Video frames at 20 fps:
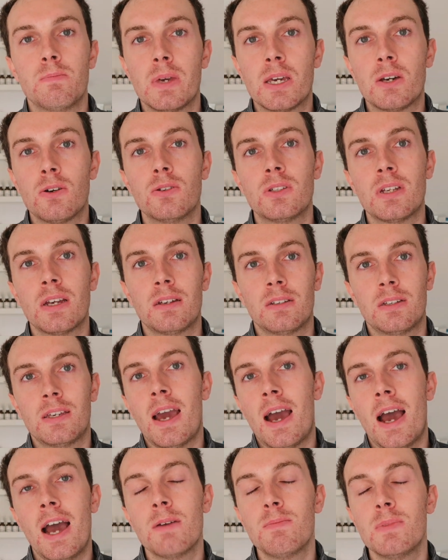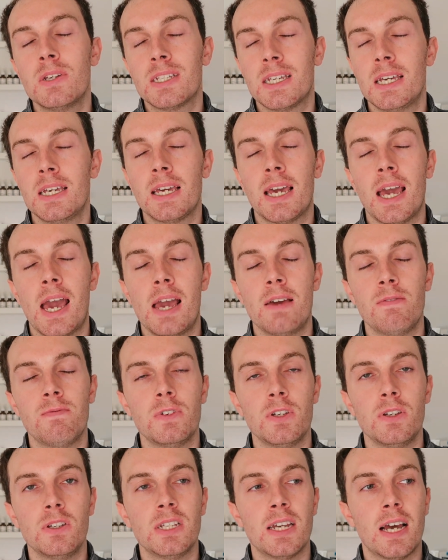because, yeah, I'm a skincare
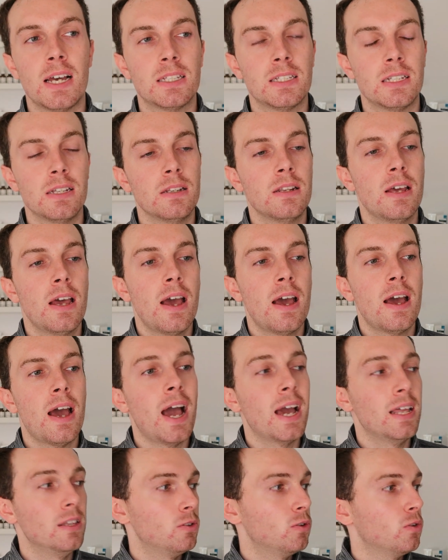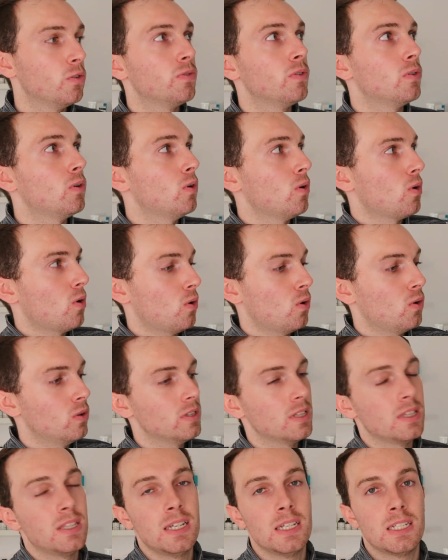enthusiast and I love
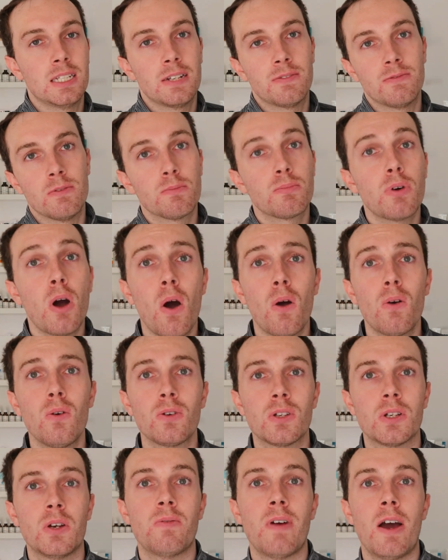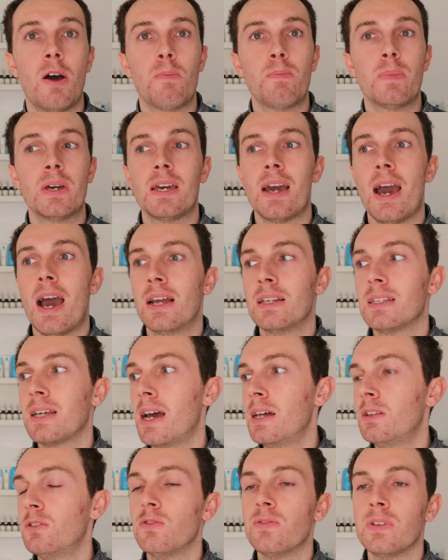all of these different products around me, and
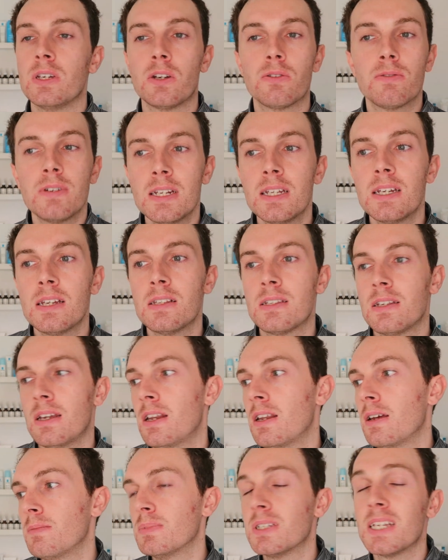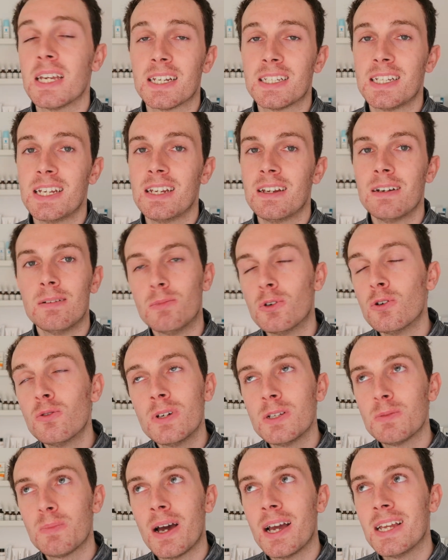I love ingredients and I'm addicted, I'm
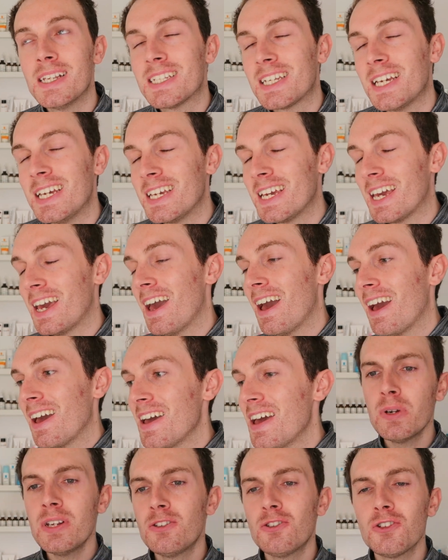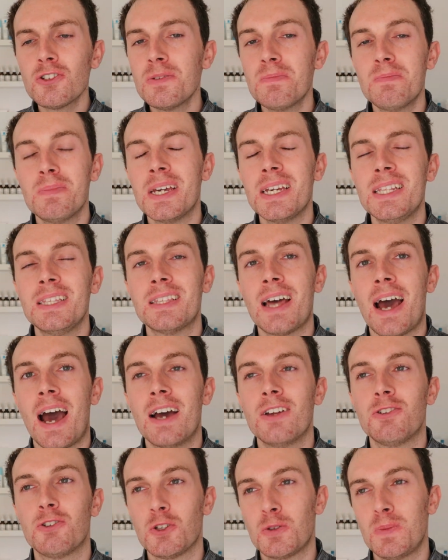always buying skincare. But it doesn't mean
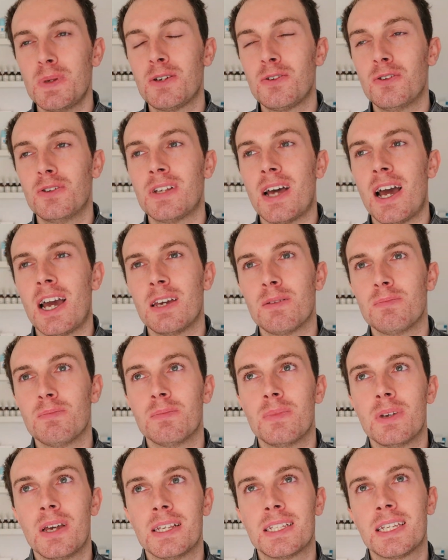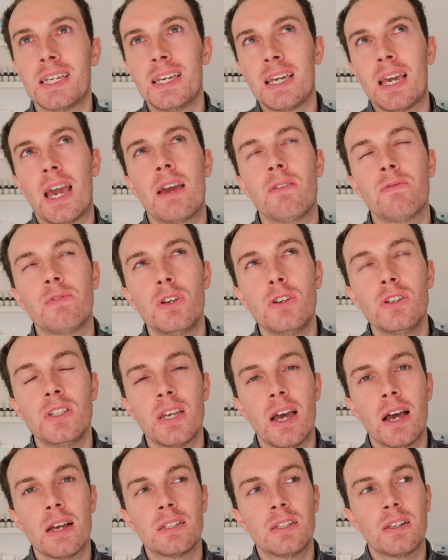that just because I'm a skincare
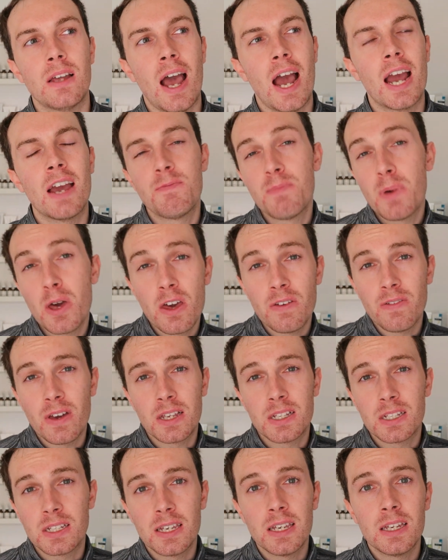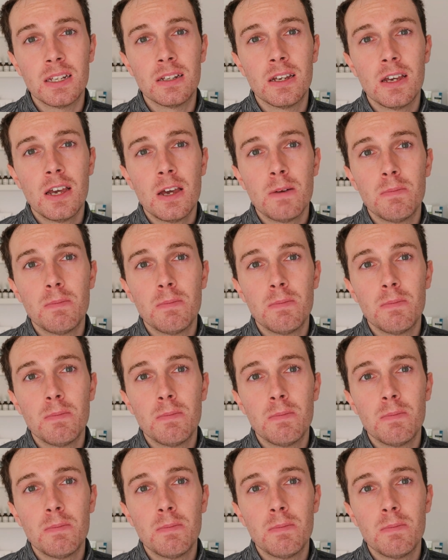enthusiast, I have perfect skin,